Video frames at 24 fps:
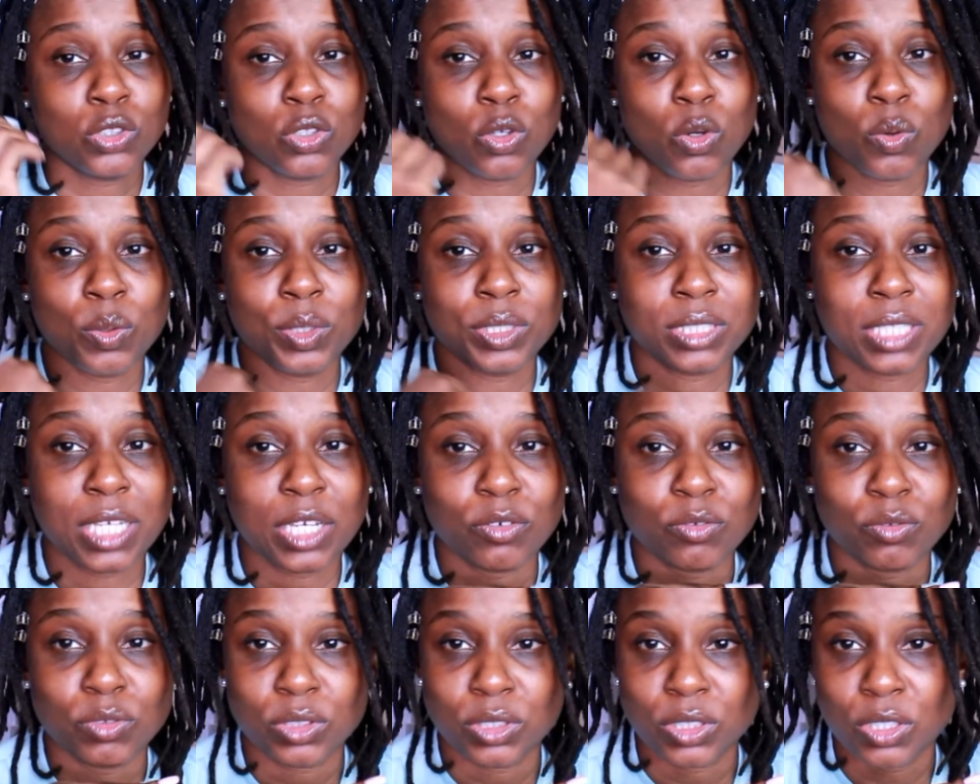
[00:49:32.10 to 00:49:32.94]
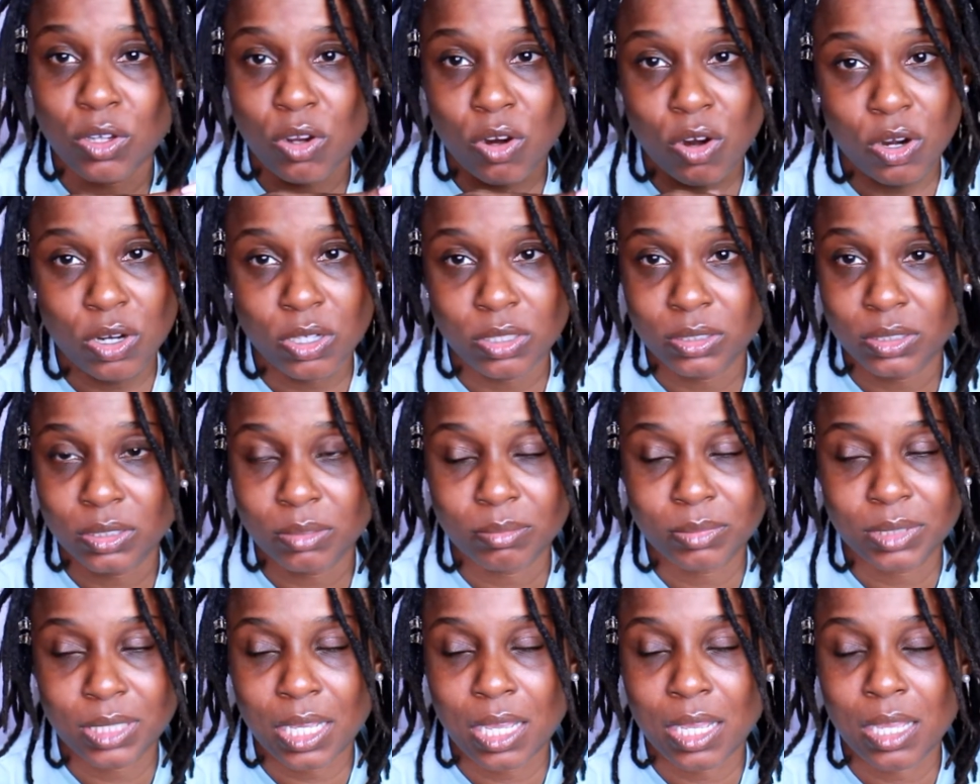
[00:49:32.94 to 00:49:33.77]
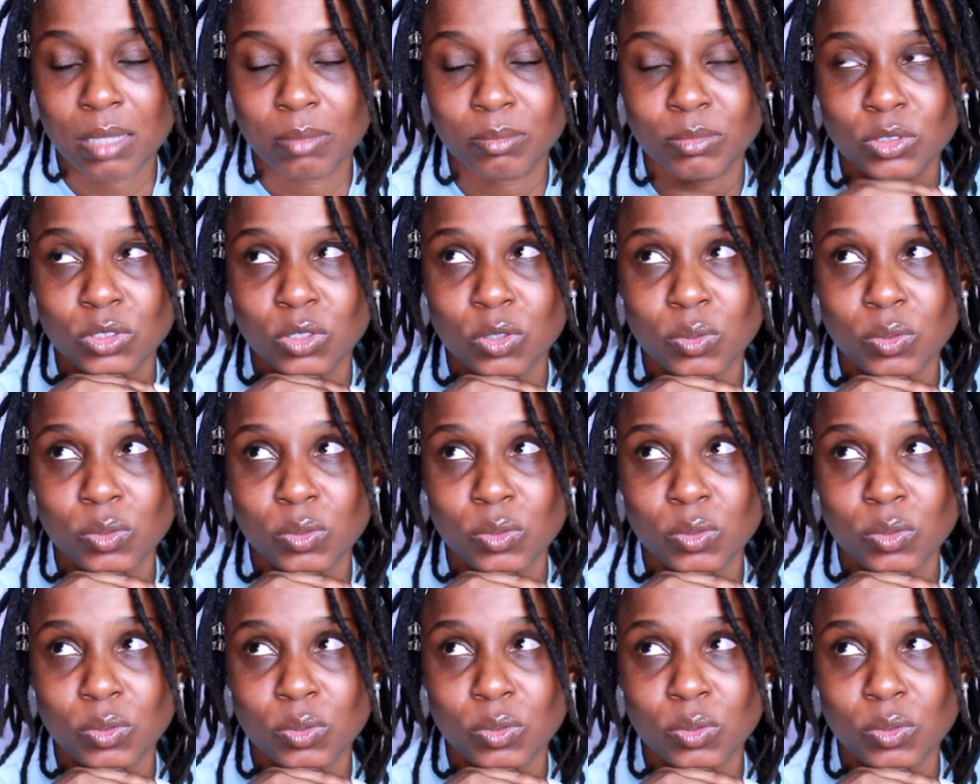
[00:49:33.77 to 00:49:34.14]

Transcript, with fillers: So it's like really hard sometimes.